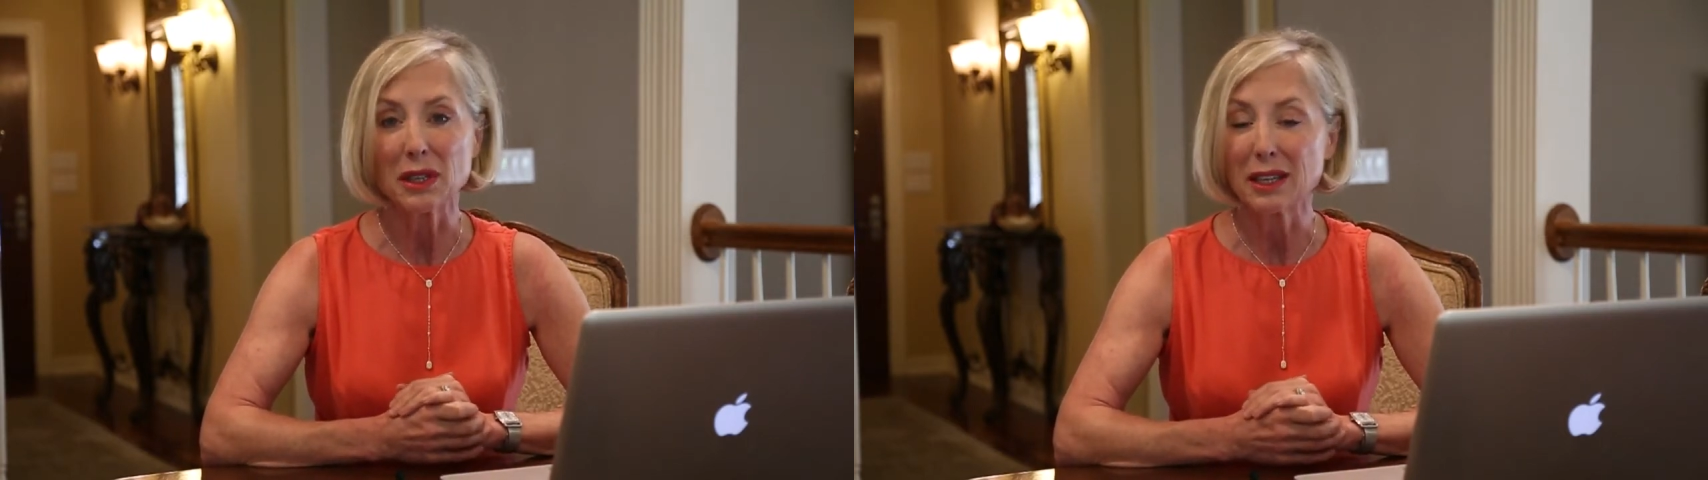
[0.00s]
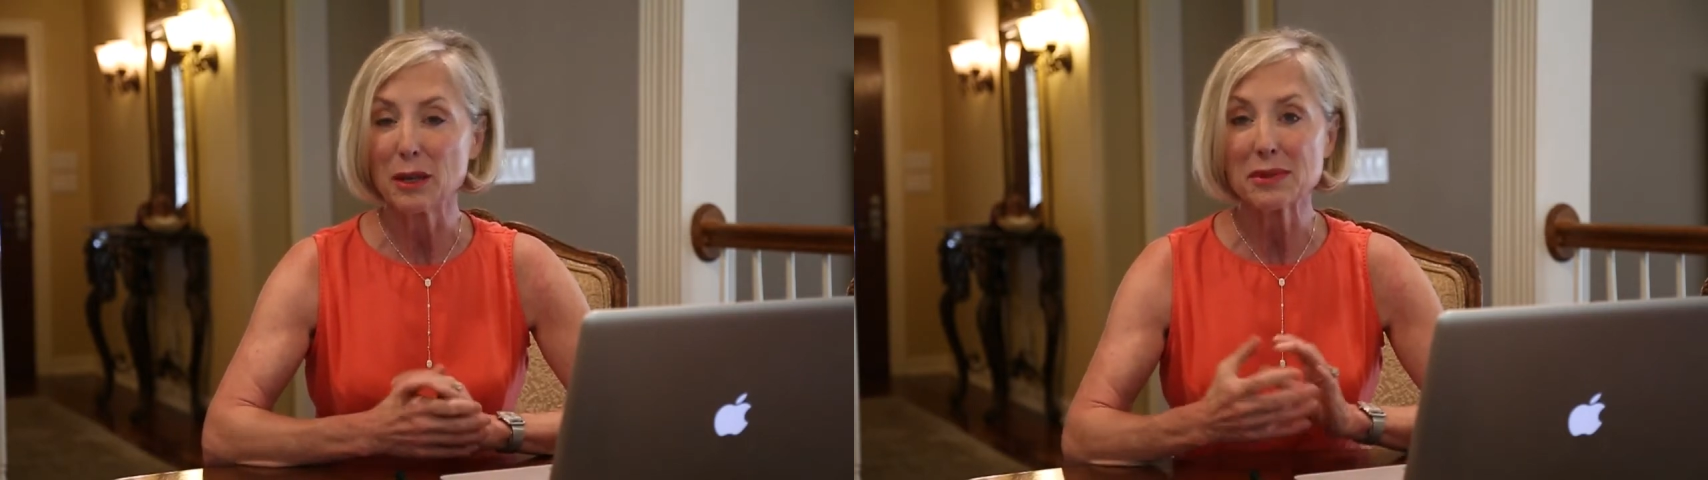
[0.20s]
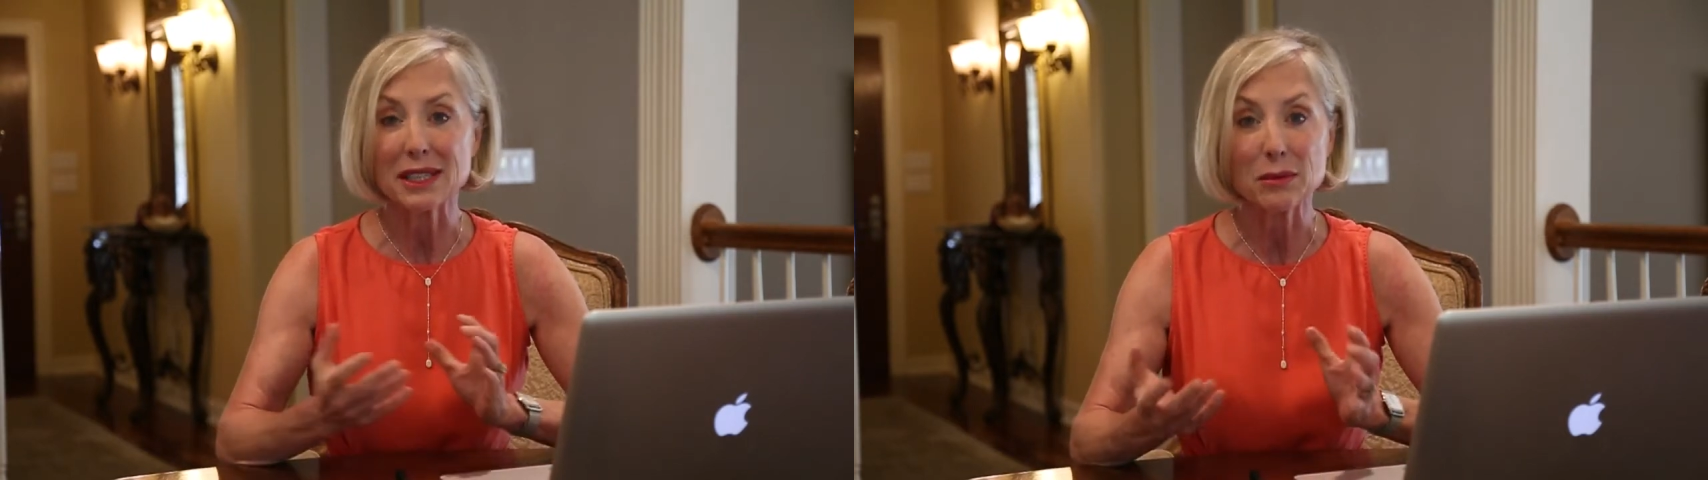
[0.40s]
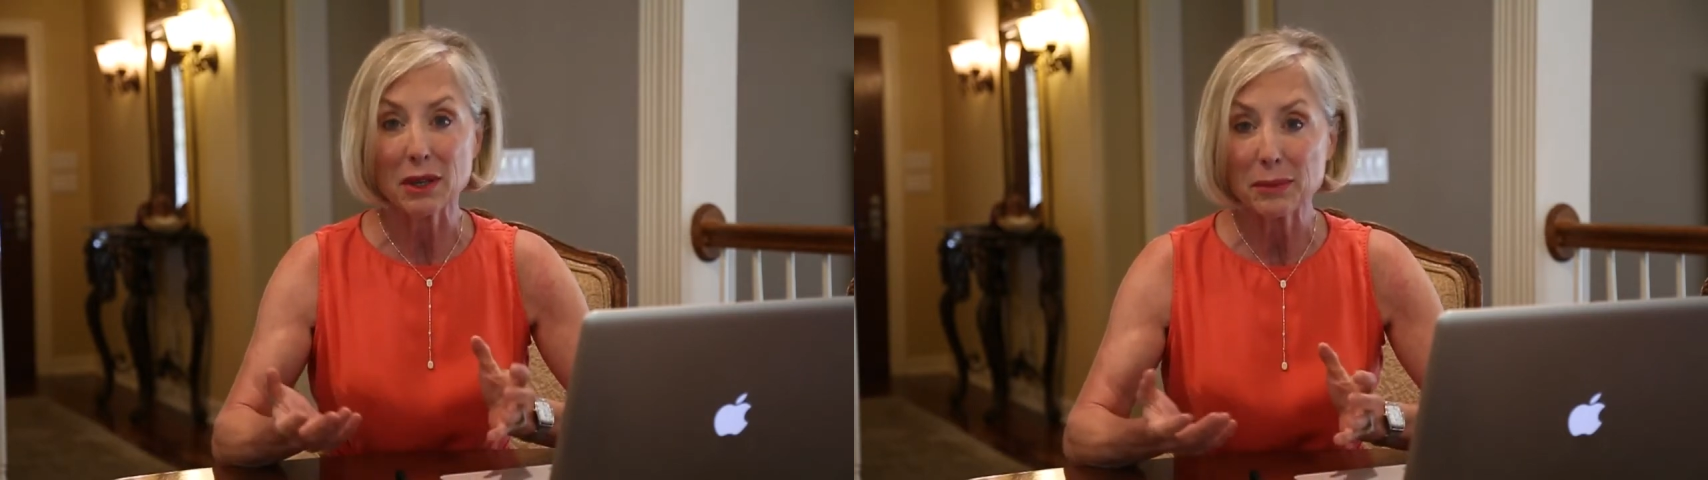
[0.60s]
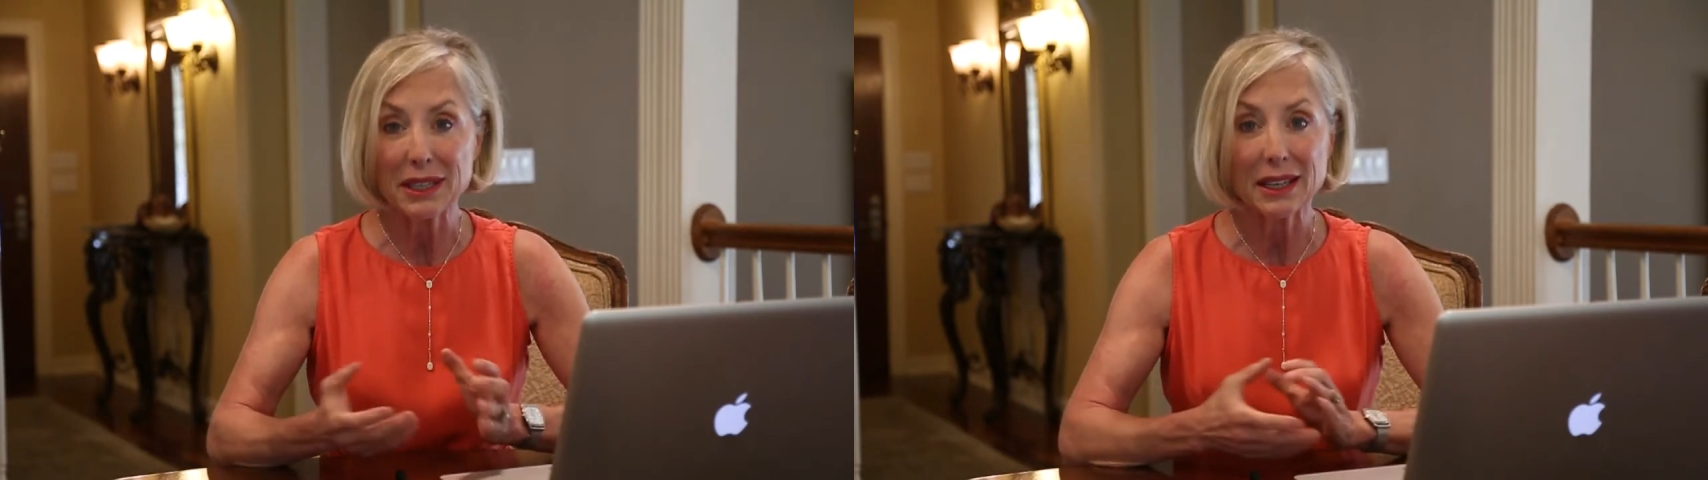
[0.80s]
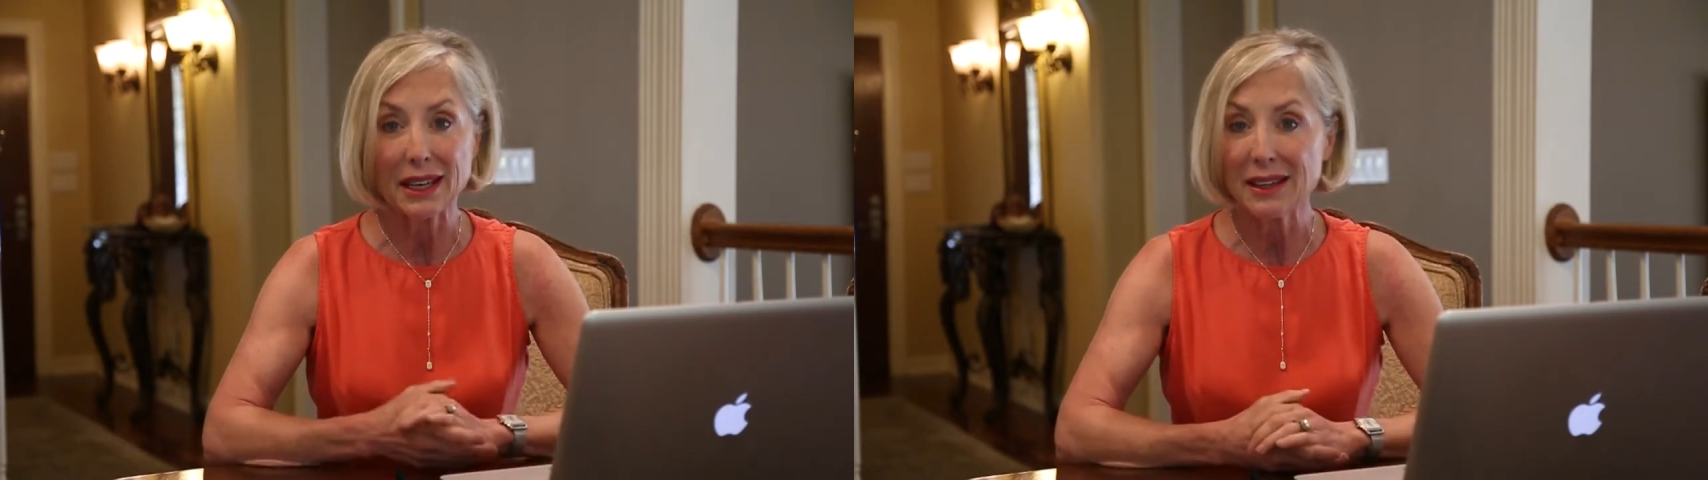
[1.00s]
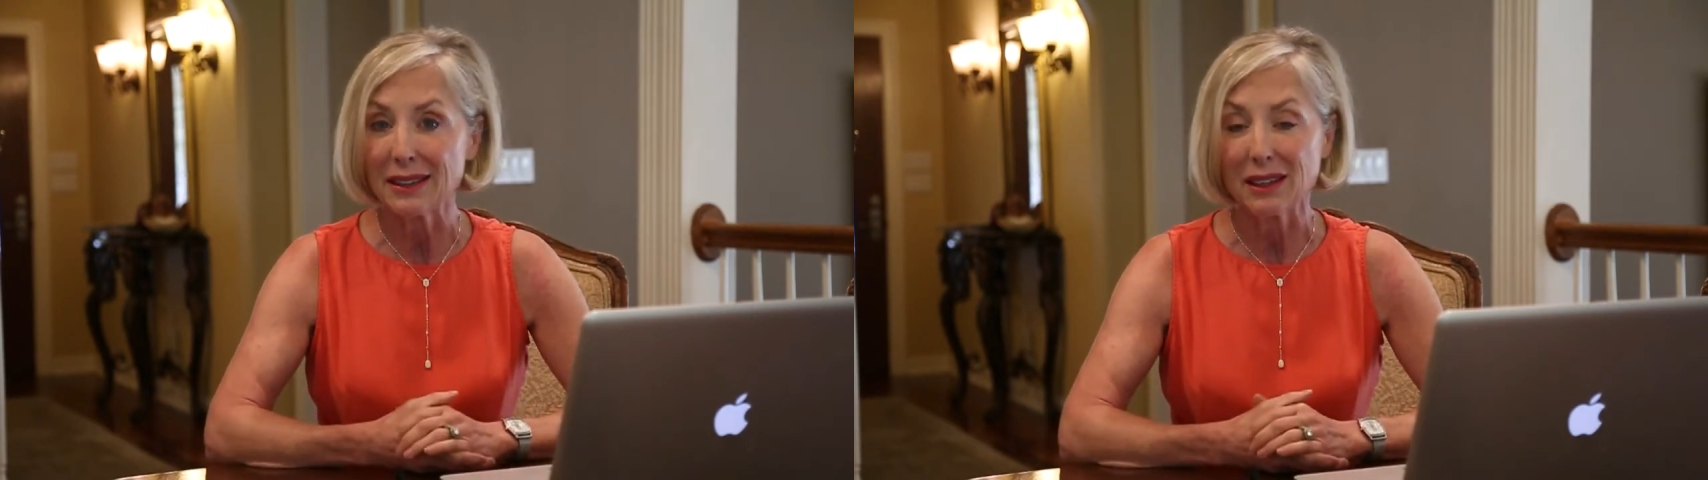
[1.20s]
That keeps them up at night.